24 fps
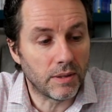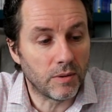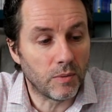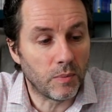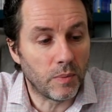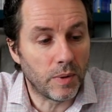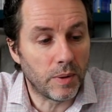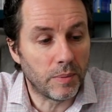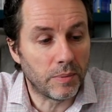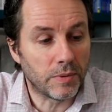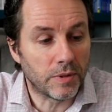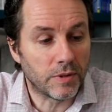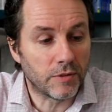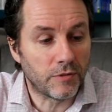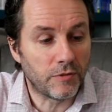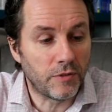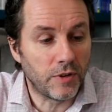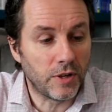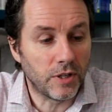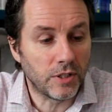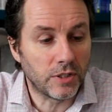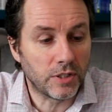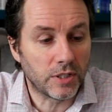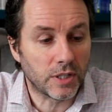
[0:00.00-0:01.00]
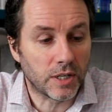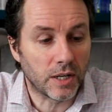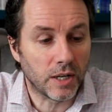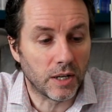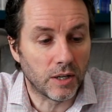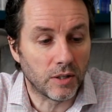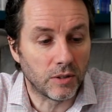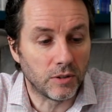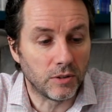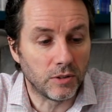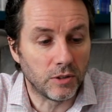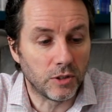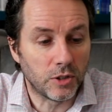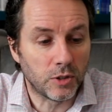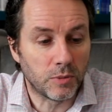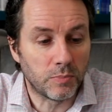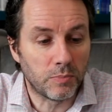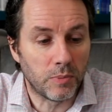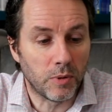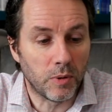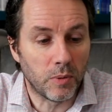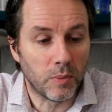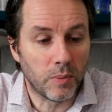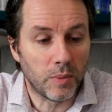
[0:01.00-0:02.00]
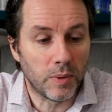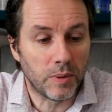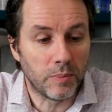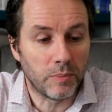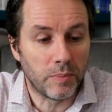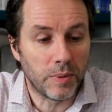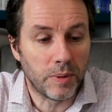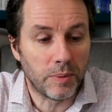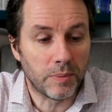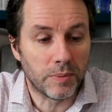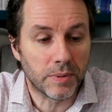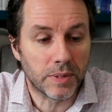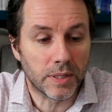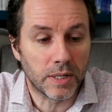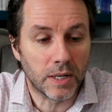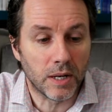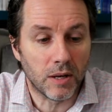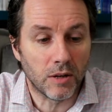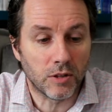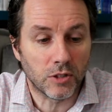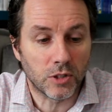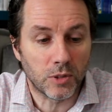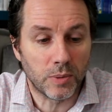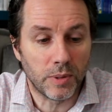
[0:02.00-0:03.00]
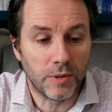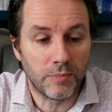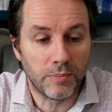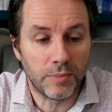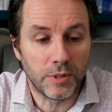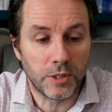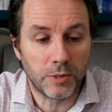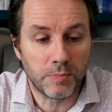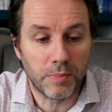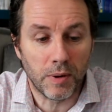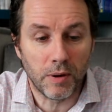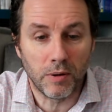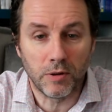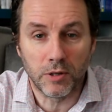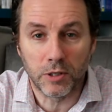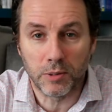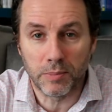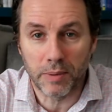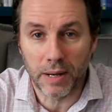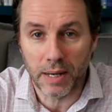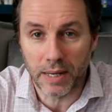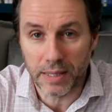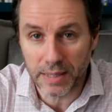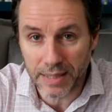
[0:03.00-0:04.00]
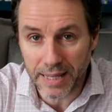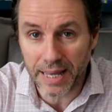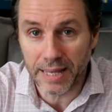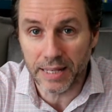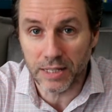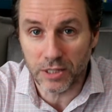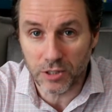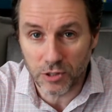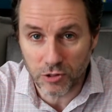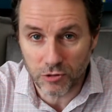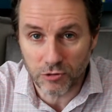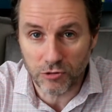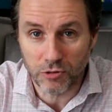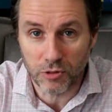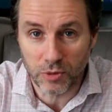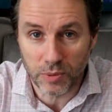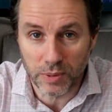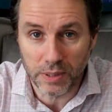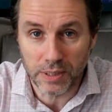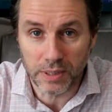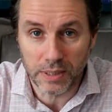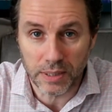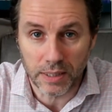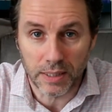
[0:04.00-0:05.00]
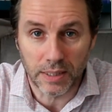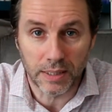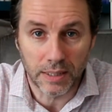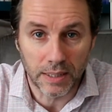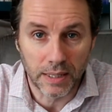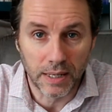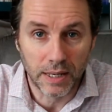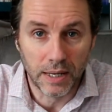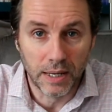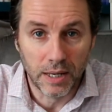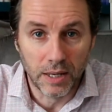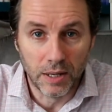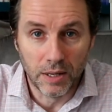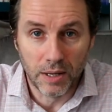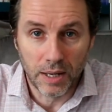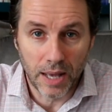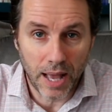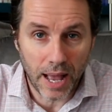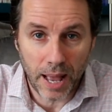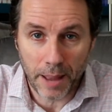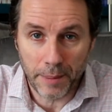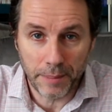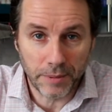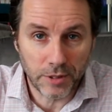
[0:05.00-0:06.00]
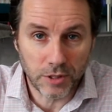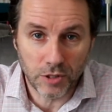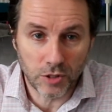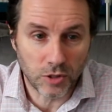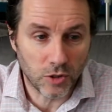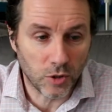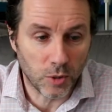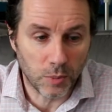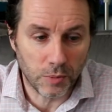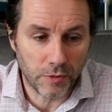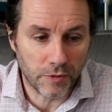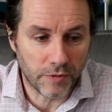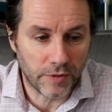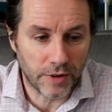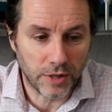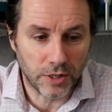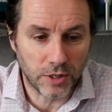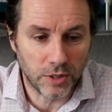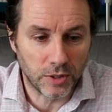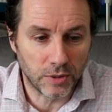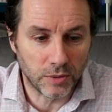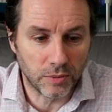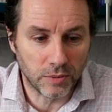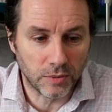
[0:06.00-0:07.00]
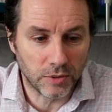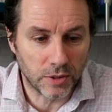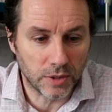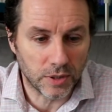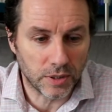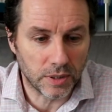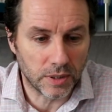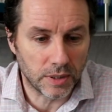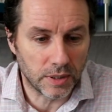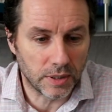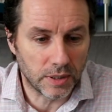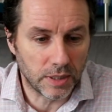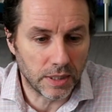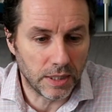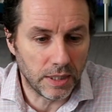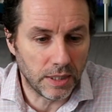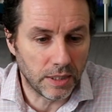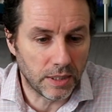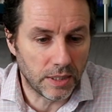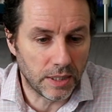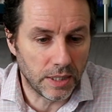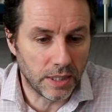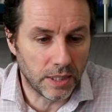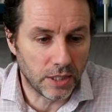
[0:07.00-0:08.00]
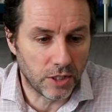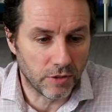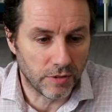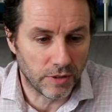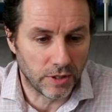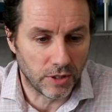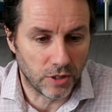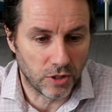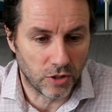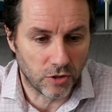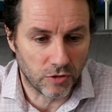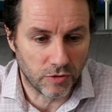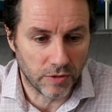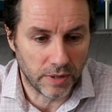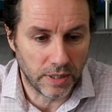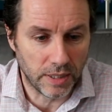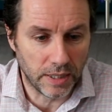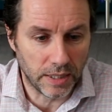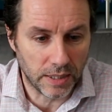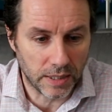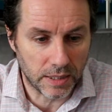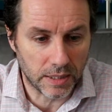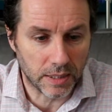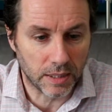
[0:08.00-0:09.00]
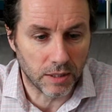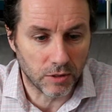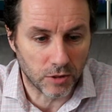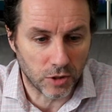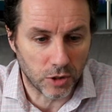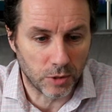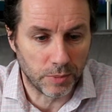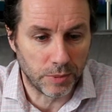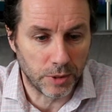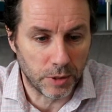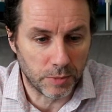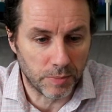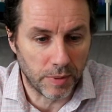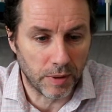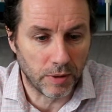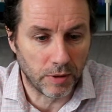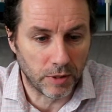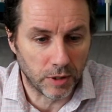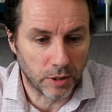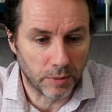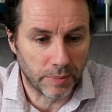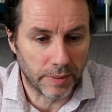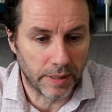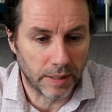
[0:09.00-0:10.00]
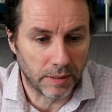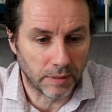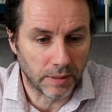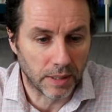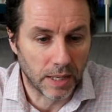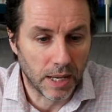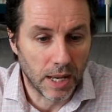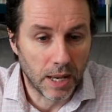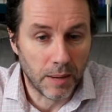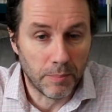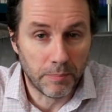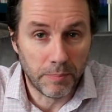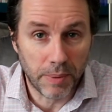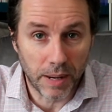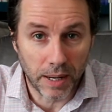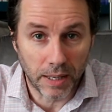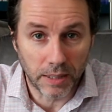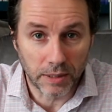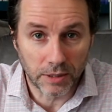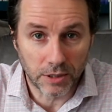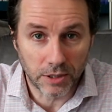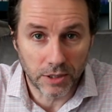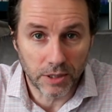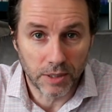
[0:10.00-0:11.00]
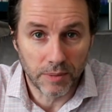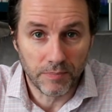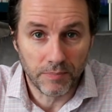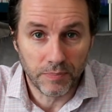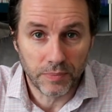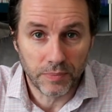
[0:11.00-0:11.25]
were the first to close, but we were the last to even be spoken about. And that is true, isn't it? Amateurs or professionals, the theatre industry is the last to be spoken about. But